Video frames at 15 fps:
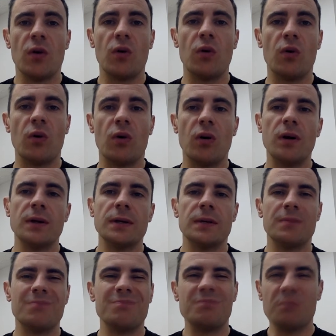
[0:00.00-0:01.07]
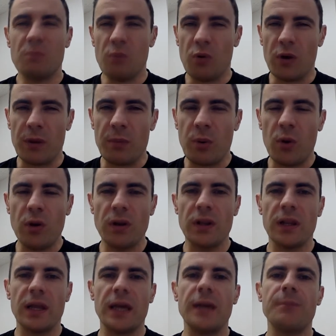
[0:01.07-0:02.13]
or more
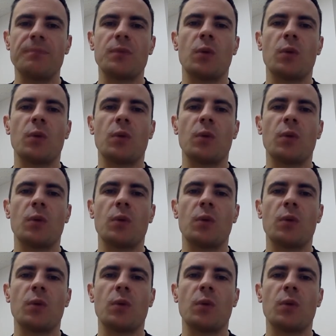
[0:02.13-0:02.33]
importantly,